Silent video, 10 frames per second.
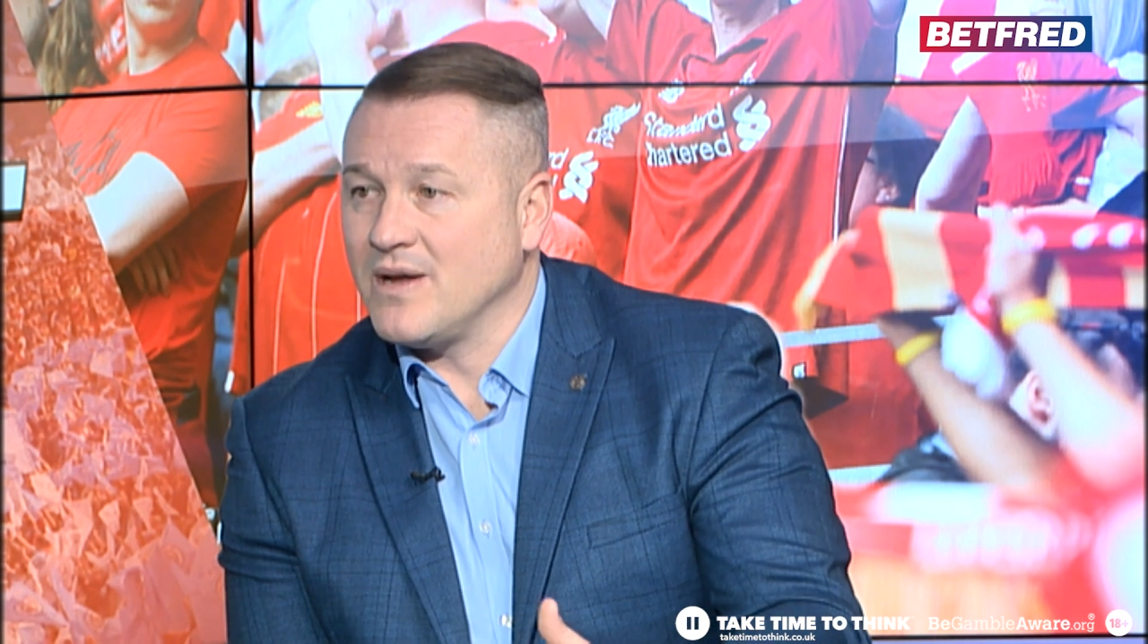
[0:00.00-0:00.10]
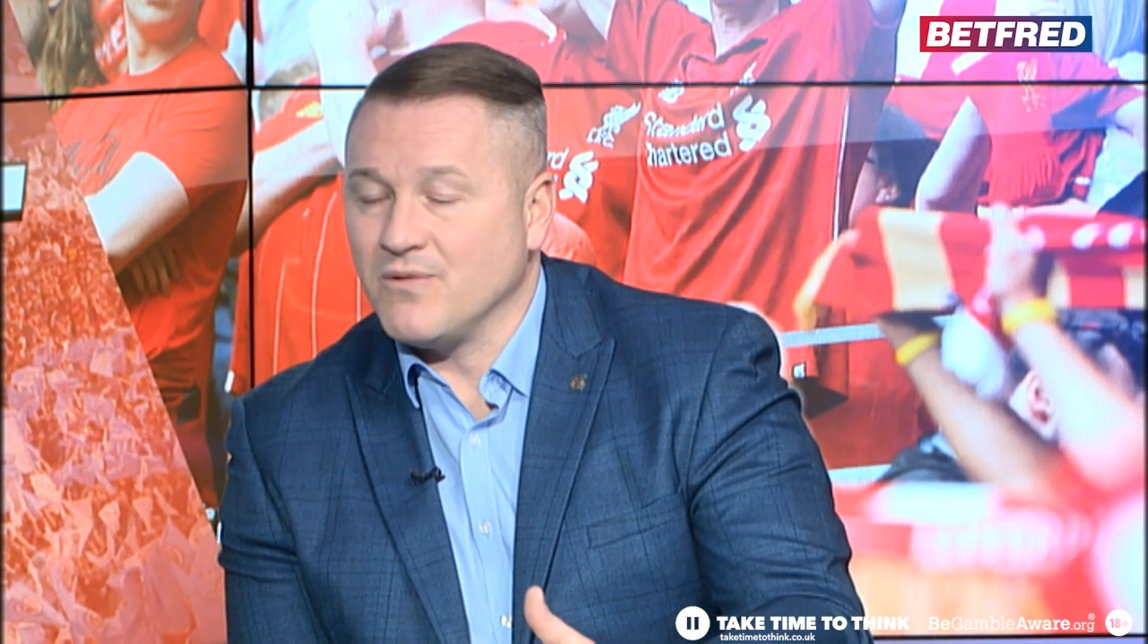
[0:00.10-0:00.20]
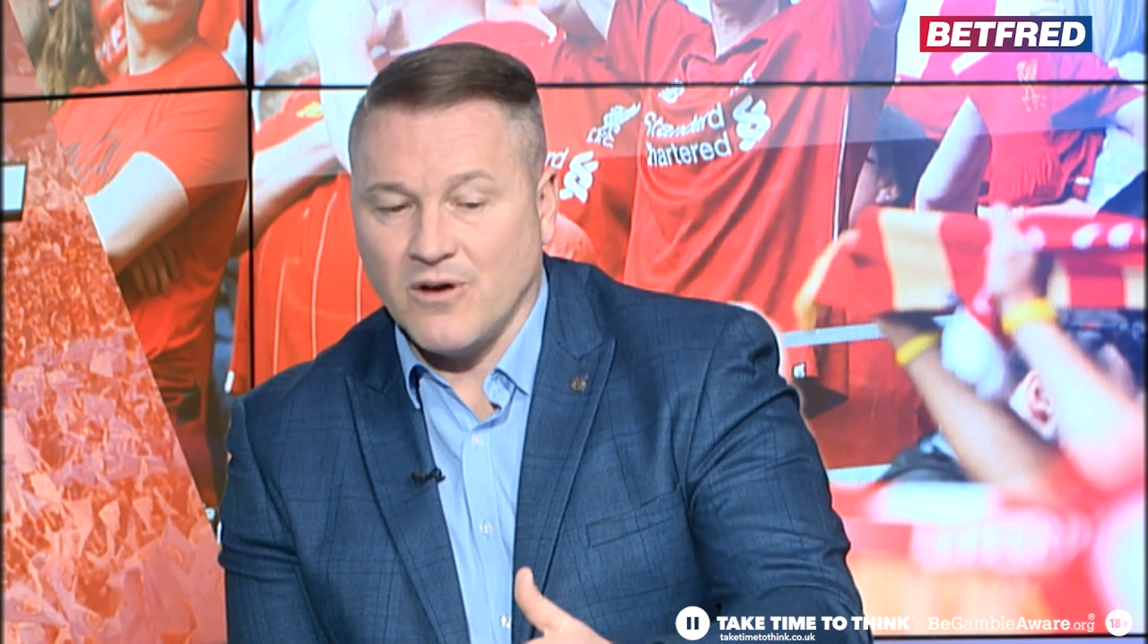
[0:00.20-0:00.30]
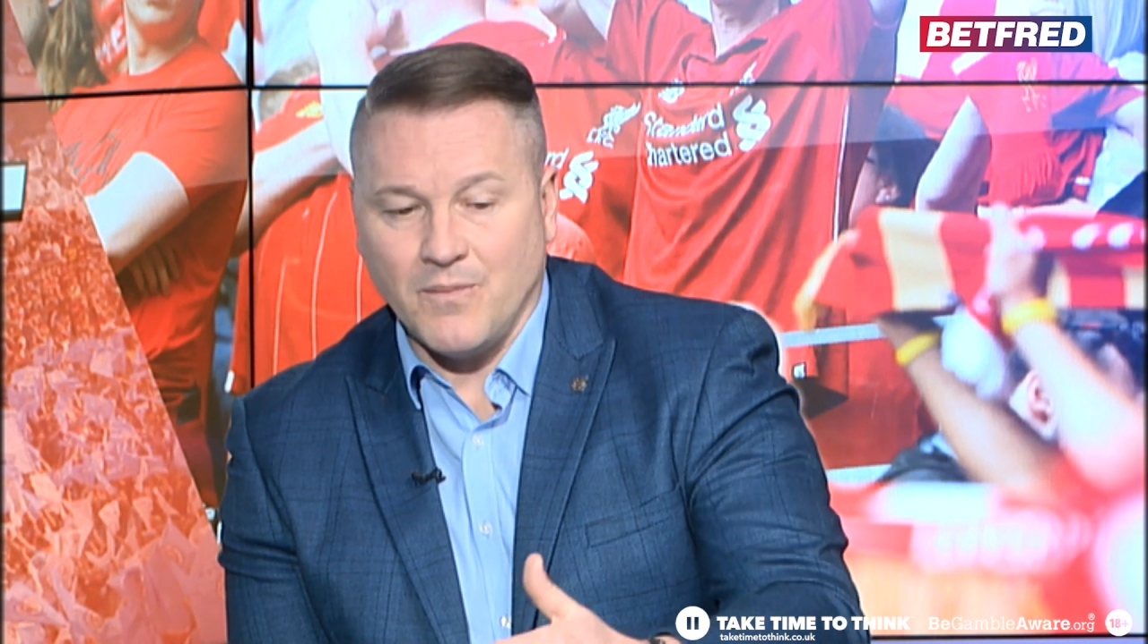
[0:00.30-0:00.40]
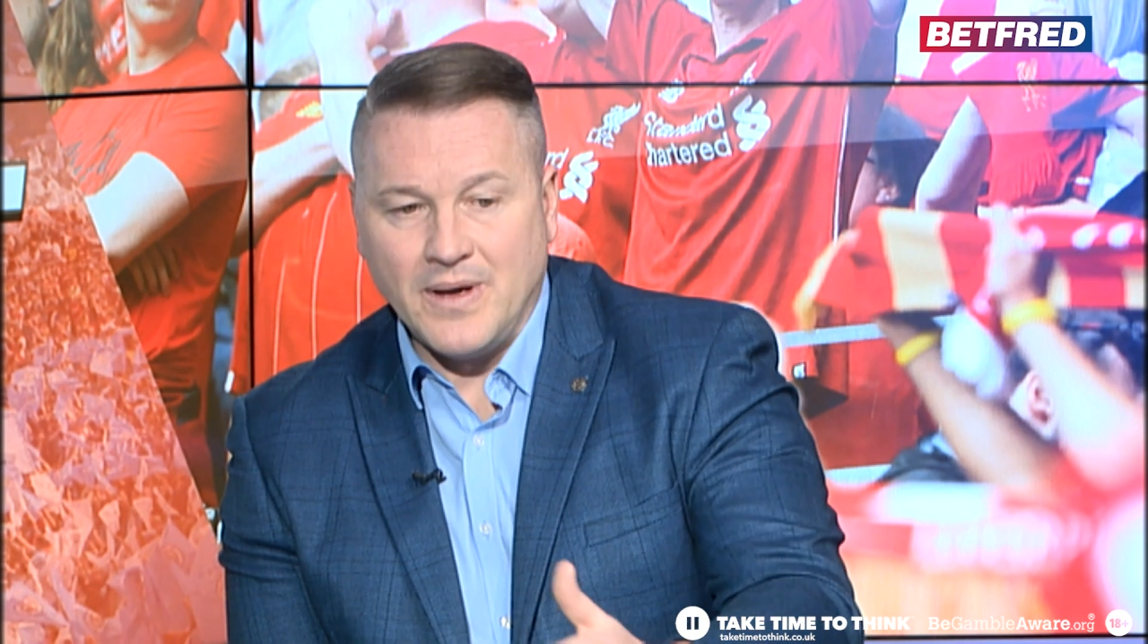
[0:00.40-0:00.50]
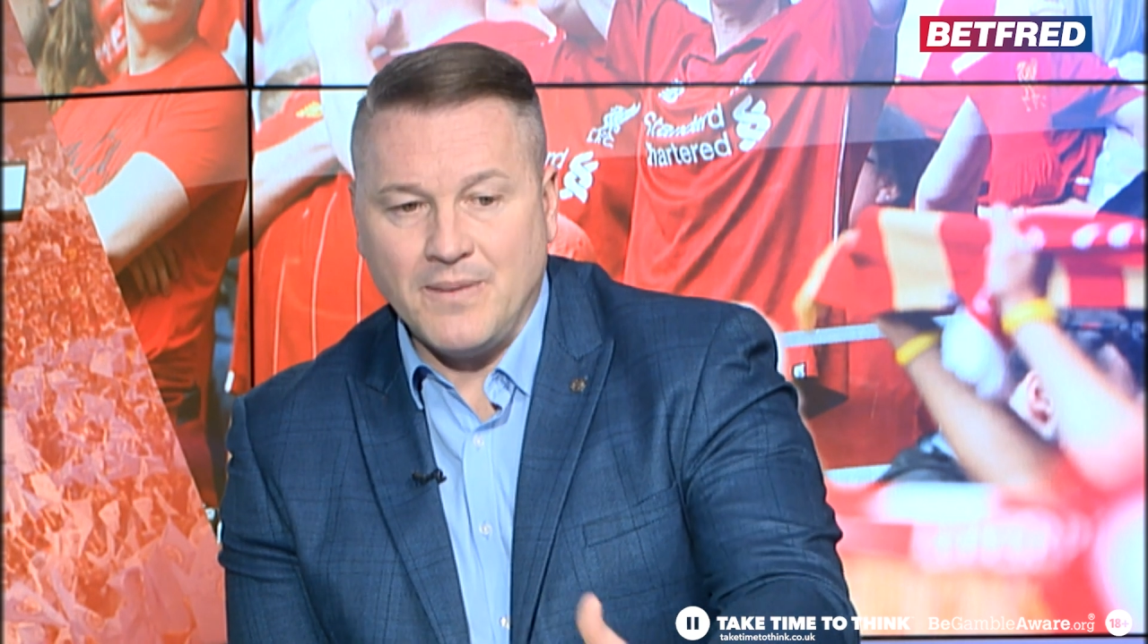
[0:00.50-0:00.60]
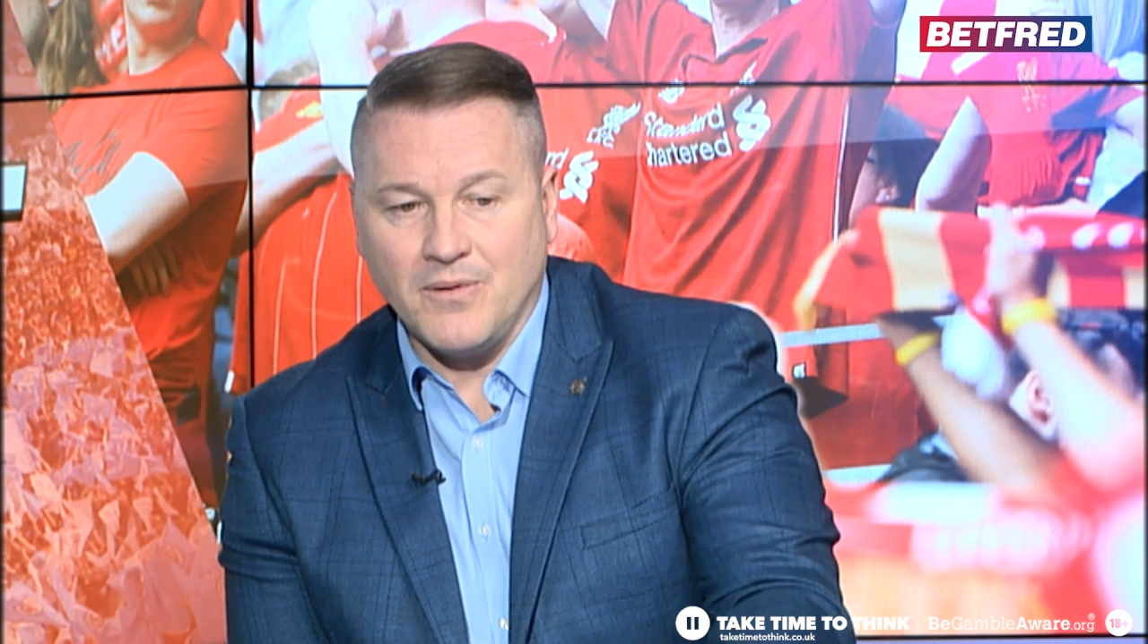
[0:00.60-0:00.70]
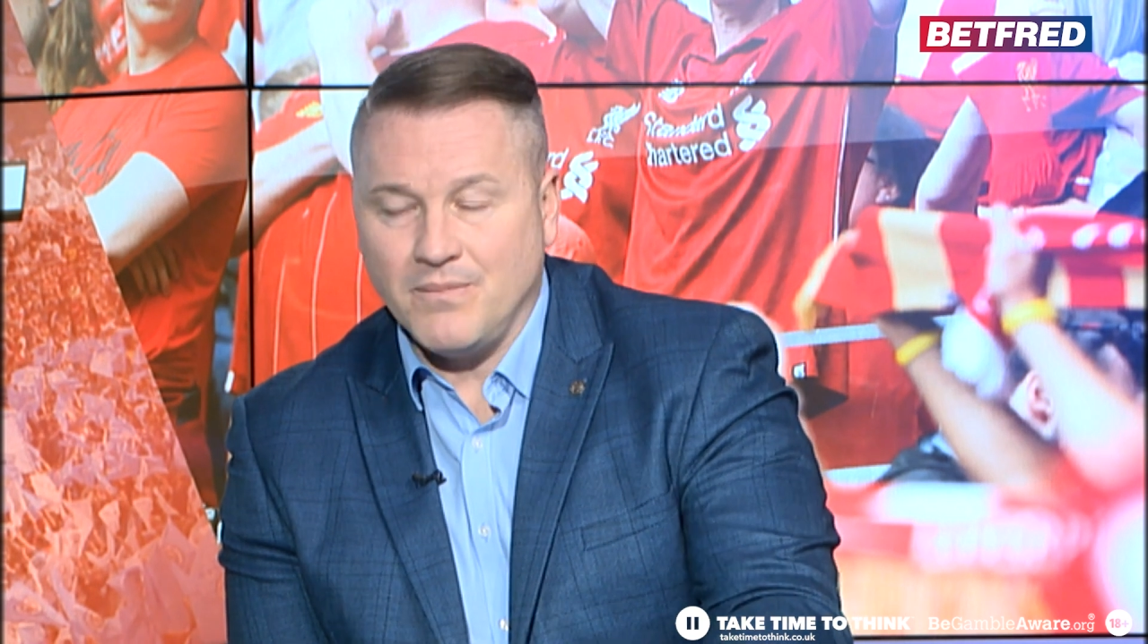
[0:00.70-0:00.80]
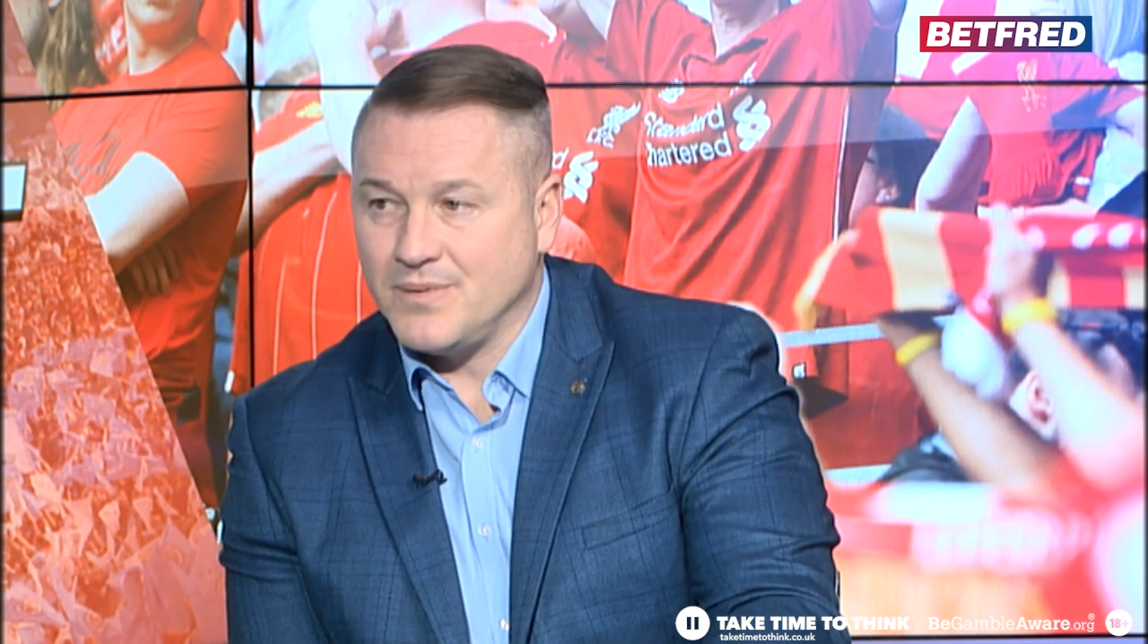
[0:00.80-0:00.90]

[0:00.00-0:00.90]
we've got people